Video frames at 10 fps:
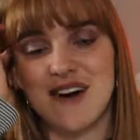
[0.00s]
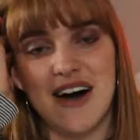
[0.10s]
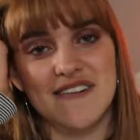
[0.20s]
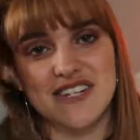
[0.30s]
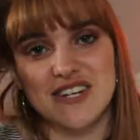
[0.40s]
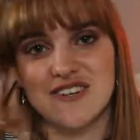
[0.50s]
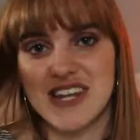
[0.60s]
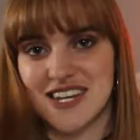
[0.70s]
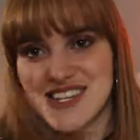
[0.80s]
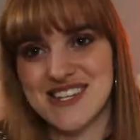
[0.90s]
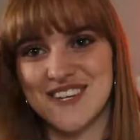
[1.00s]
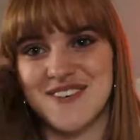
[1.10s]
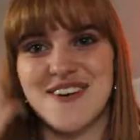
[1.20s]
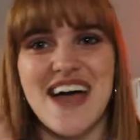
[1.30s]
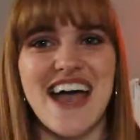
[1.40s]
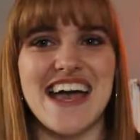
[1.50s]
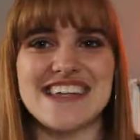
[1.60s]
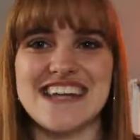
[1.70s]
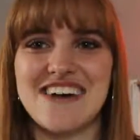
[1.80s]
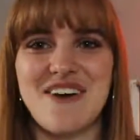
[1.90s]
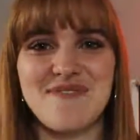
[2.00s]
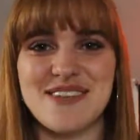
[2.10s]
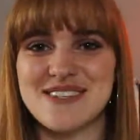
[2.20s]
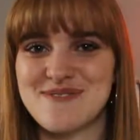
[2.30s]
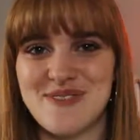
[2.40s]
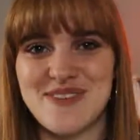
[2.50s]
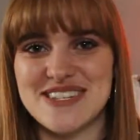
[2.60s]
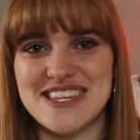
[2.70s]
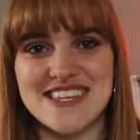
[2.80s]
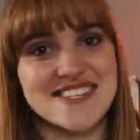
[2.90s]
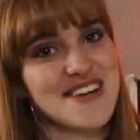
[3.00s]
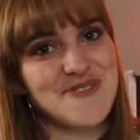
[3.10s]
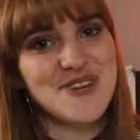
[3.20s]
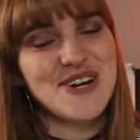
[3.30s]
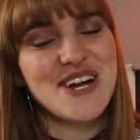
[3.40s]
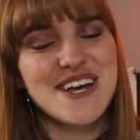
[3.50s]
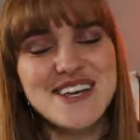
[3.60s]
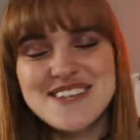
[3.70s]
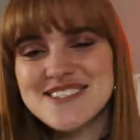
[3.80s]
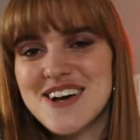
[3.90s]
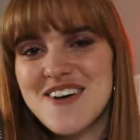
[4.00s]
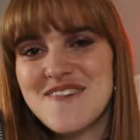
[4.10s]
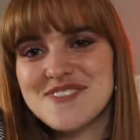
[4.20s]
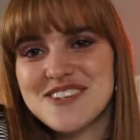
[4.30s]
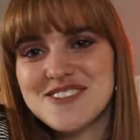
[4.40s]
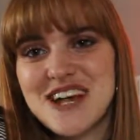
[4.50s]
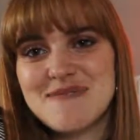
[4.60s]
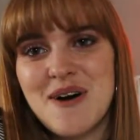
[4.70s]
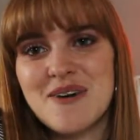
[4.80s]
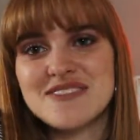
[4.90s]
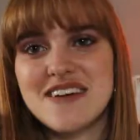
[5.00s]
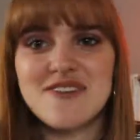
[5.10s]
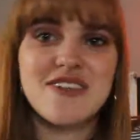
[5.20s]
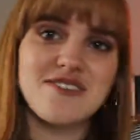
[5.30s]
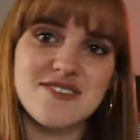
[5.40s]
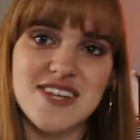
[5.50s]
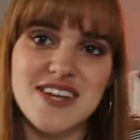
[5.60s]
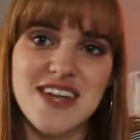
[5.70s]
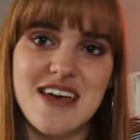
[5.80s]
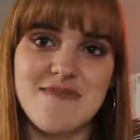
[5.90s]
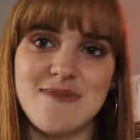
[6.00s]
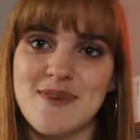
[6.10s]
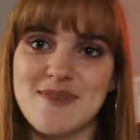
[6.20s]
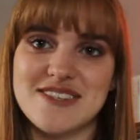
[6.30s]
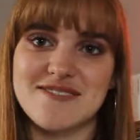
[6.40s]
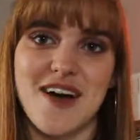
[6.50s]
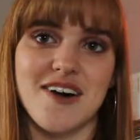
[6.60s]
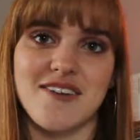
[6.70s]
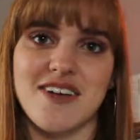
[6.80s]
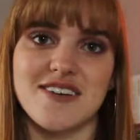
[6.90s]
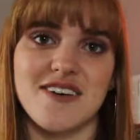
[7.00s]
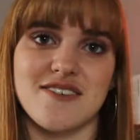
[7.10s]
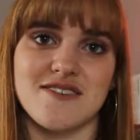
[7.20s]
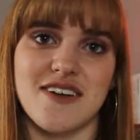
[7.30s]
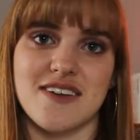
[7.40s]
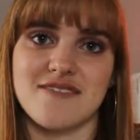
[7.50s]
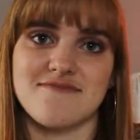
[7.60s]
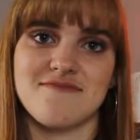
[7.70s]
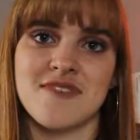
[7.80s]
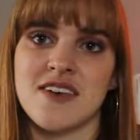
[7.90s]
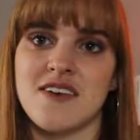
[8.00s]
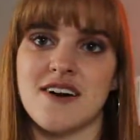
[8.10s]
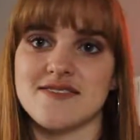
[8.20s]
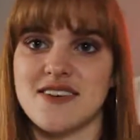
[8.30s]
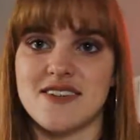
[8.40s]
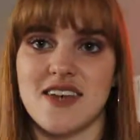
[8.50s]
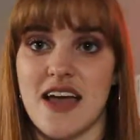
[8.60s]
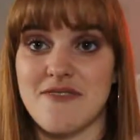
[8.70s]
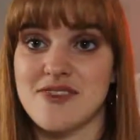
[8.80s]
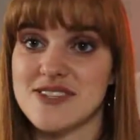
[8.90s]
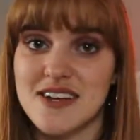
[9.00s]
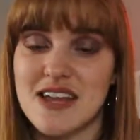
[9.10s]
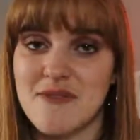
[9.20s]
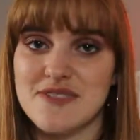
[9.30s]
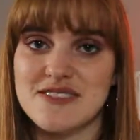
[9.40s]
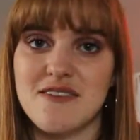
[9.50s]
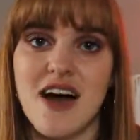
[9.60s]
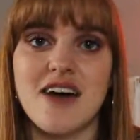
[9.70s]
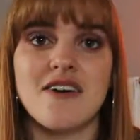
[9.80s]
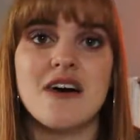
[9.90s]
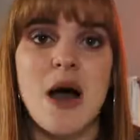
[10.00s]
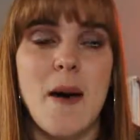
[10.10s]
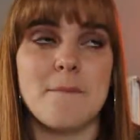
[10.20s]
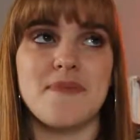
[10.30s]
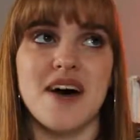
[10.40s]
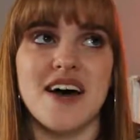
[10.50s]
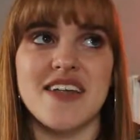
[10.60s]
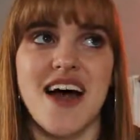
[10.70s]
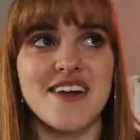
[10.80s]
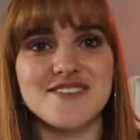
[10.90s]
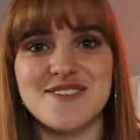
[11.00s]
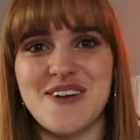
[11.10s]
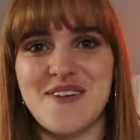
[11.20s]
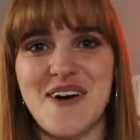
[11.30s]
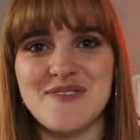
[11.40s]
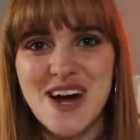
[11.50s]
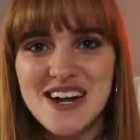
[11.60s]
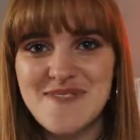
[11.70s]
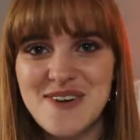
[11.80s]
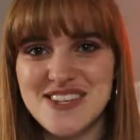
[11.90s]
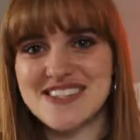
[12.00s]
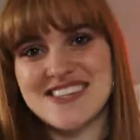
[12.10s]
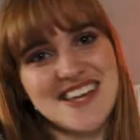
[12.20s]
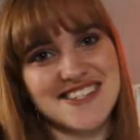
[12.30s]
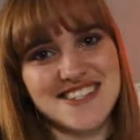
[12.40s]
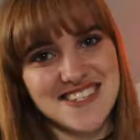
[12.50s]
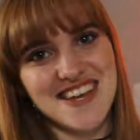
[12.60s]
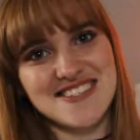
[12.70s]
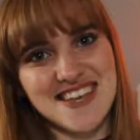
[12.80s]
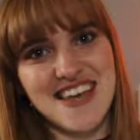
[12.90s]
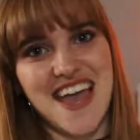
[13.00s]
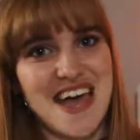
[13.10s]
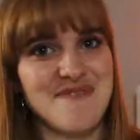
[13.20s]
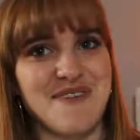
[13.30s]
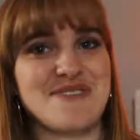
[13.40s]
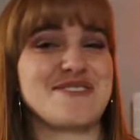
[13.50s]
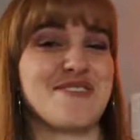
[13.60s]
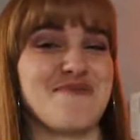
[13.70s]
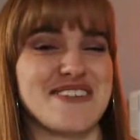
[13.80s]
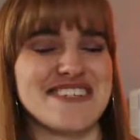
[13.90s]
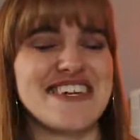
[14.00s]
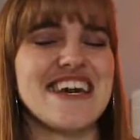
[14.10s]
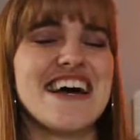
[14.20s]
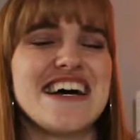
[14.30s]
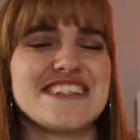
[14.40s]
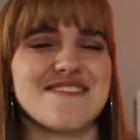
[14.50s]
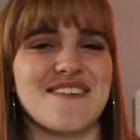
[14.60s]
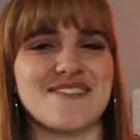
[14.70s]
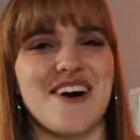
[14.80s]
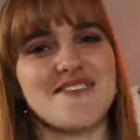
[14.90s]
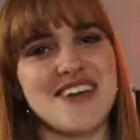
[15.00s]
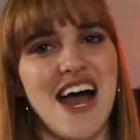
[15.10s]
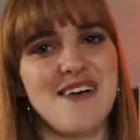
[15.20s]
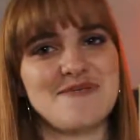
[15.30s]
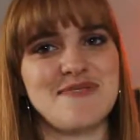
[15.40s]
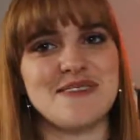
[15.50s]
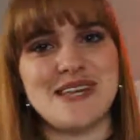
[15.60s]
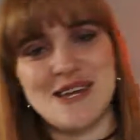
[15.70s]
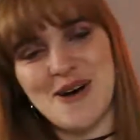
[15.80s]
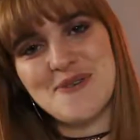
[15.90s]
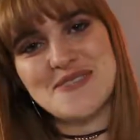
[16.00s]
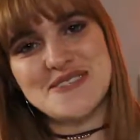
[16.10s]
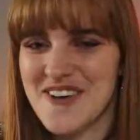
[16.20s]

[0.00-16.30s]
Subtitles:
I'll have cheerleading to do, and I might be super busy in the summer. So I'm just gonna try to post every other Sunday, maybe once in a while another like every Sunday once in a while. But I just don't know. I'm trying to post as consistent as I can, but I'm just so busy. Sometimes I have time, sometimes I don't.